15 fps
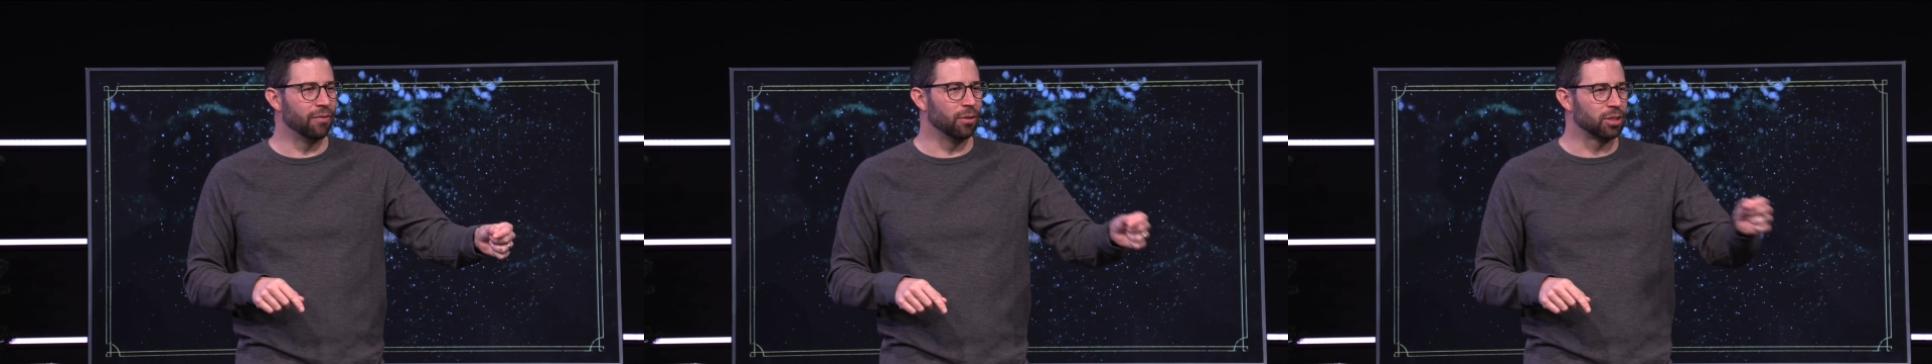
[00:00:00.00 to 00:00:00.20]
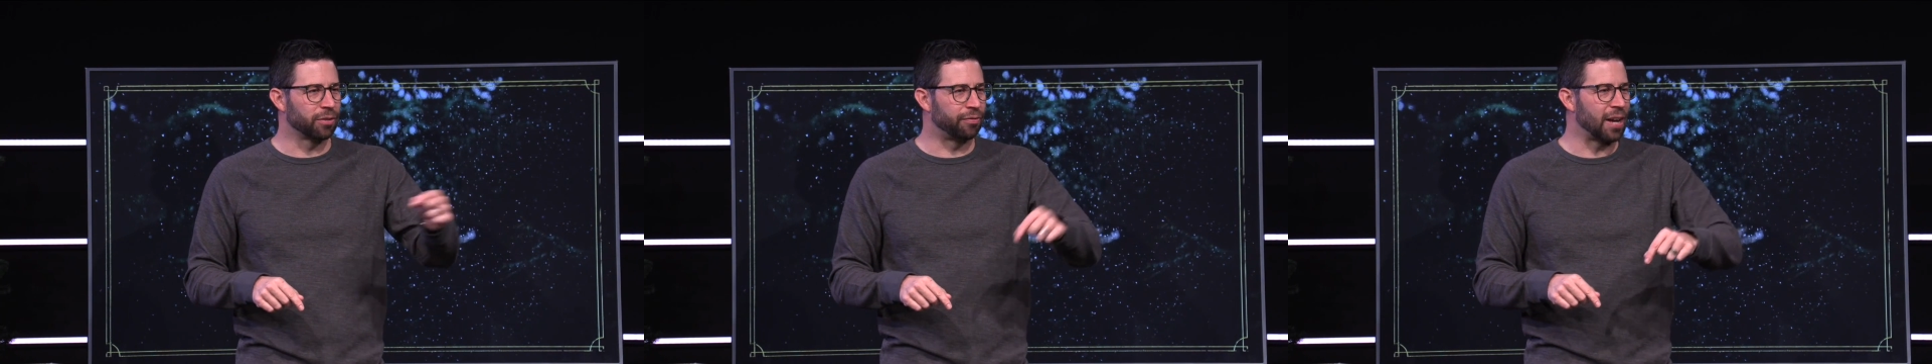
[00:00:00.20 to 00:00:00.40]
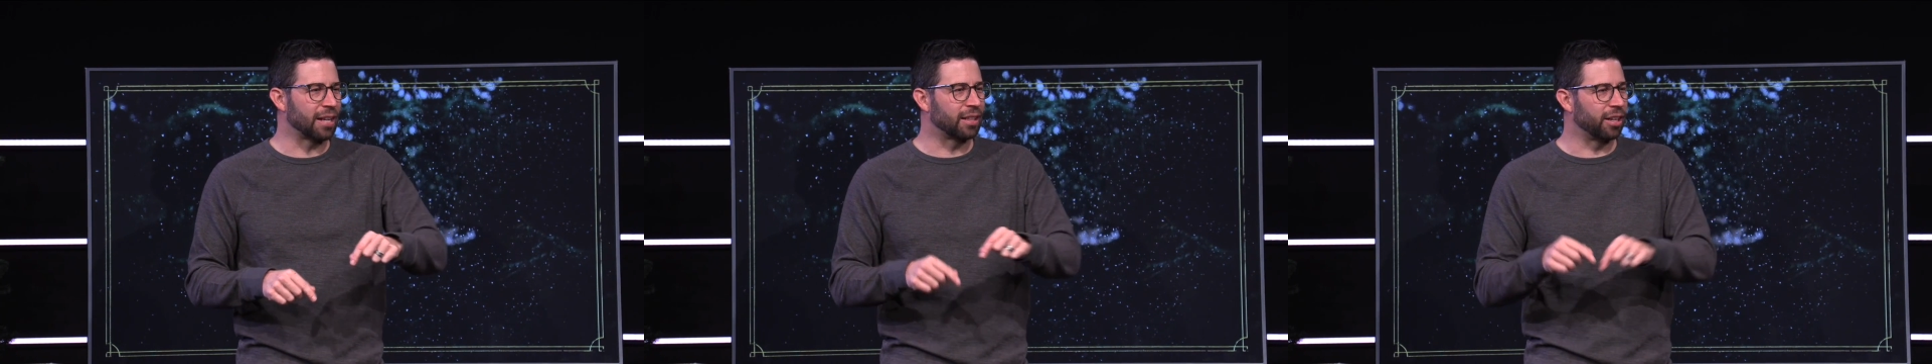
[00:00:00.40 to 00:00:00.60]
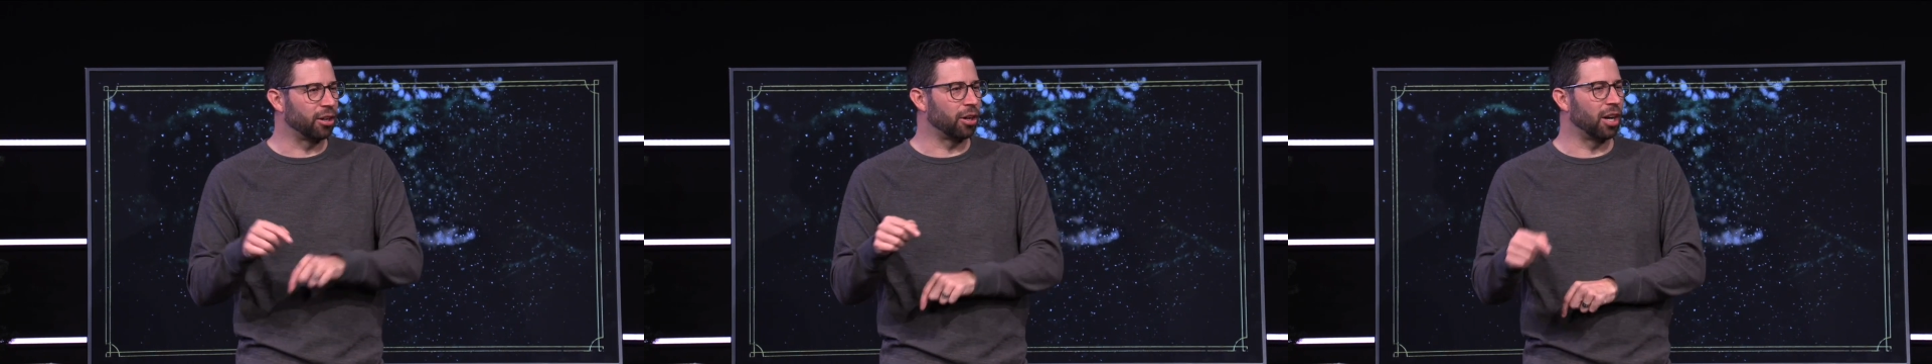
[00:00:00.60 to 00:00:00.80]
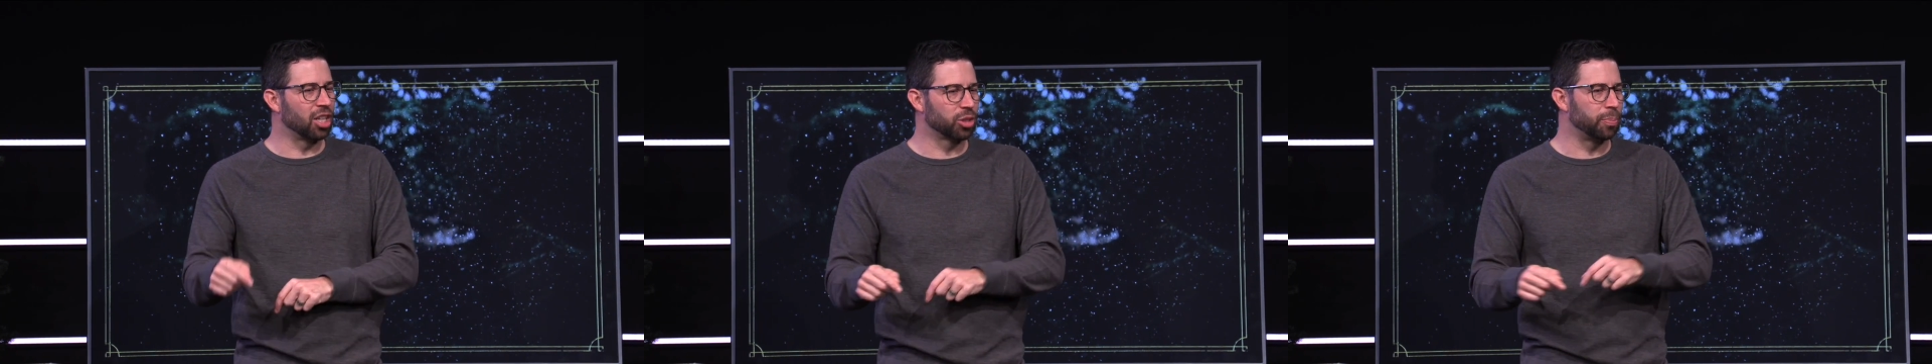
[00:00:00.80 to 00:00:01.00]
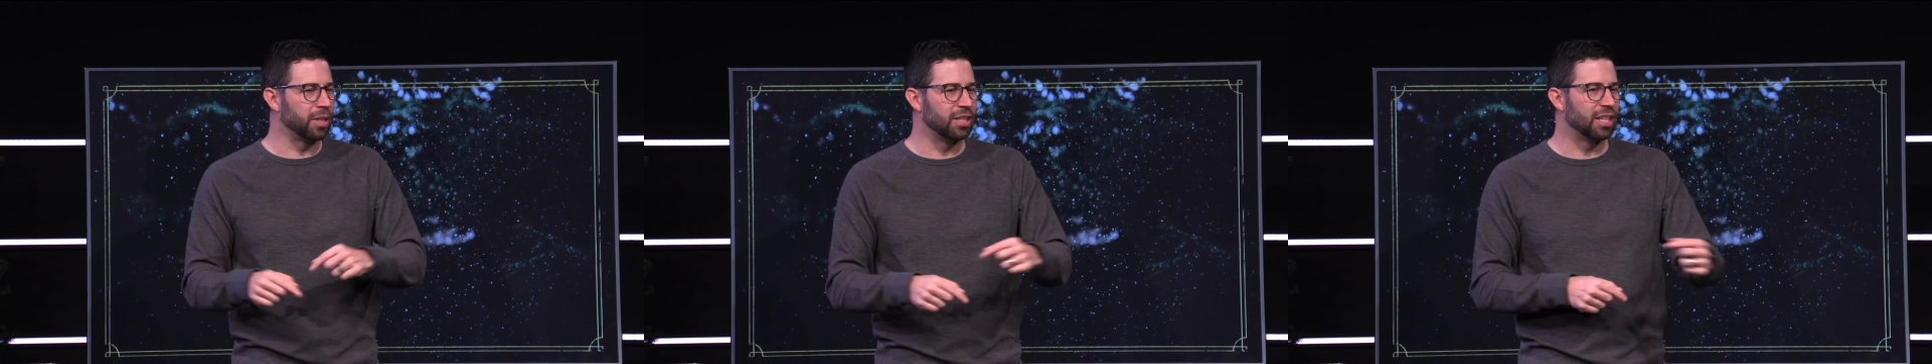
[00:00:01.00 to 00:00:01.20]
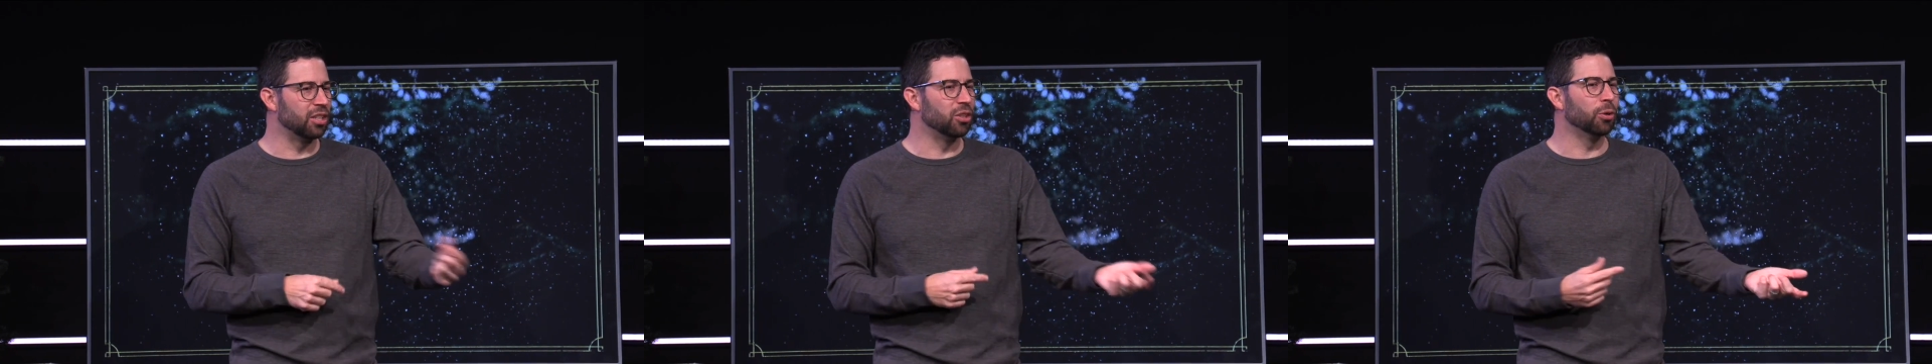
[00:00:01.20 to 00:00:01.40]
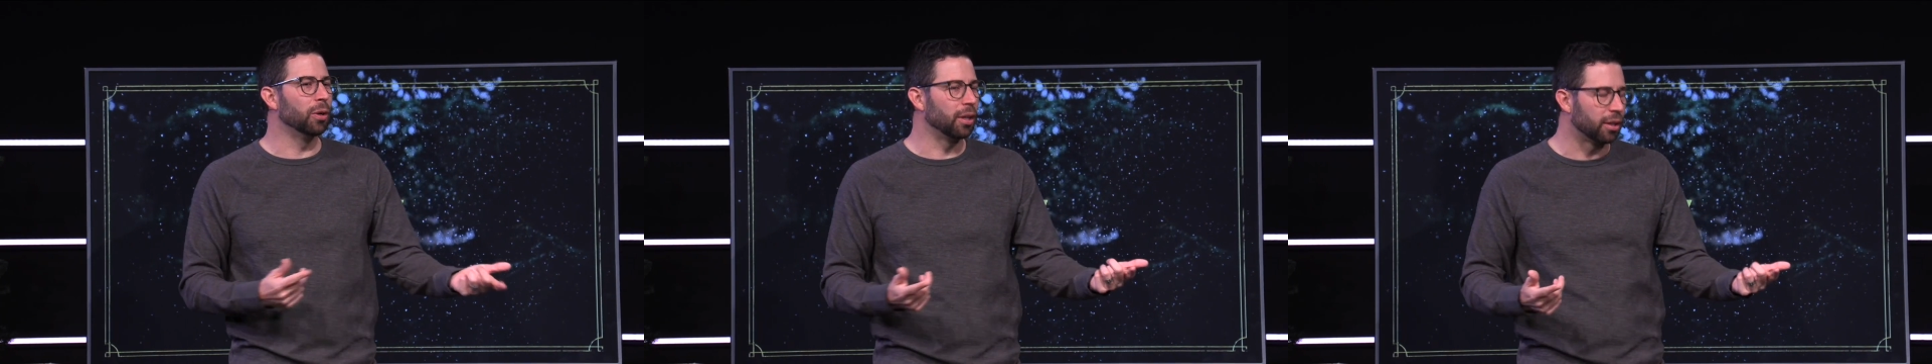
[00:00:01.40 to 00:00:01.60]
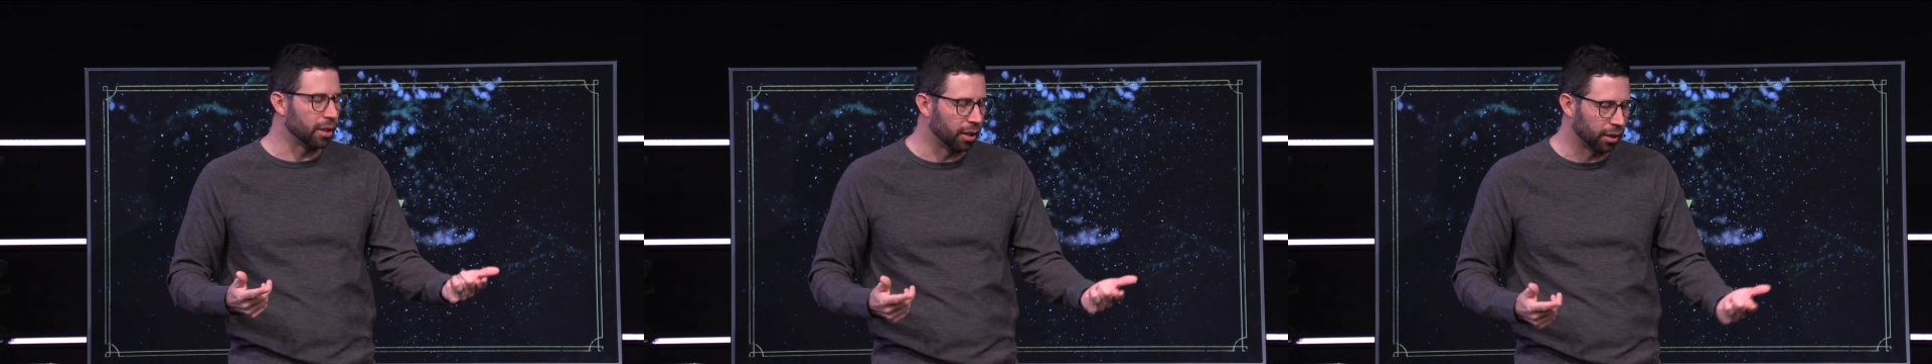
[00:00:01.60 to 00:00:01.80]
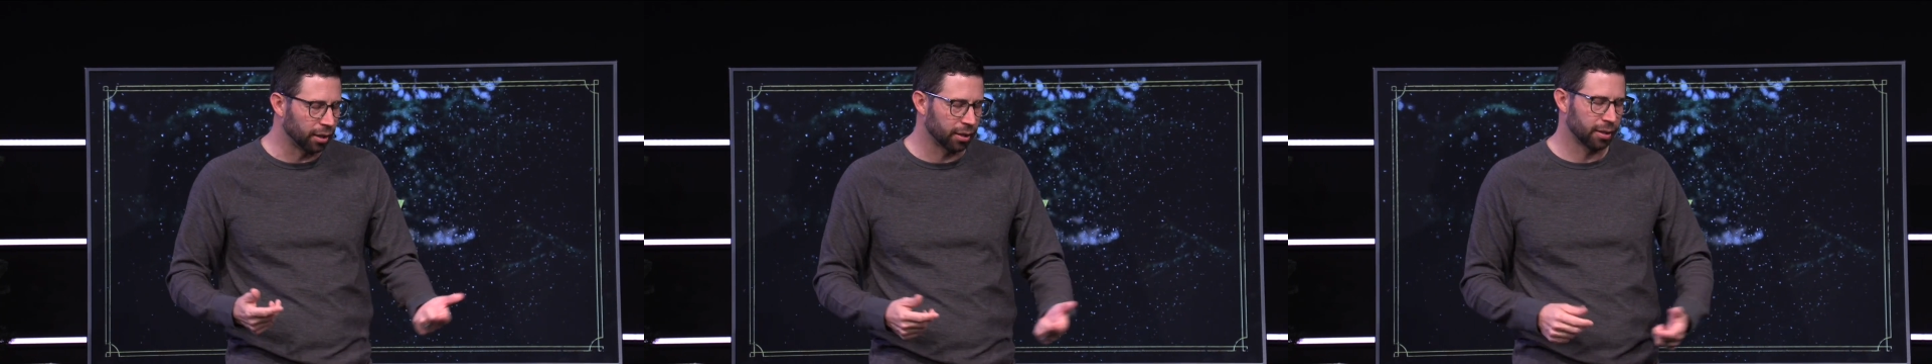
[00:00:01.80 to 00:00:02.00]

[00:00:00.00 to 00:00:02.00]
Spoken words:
It was the fact that her husband didn't do anything.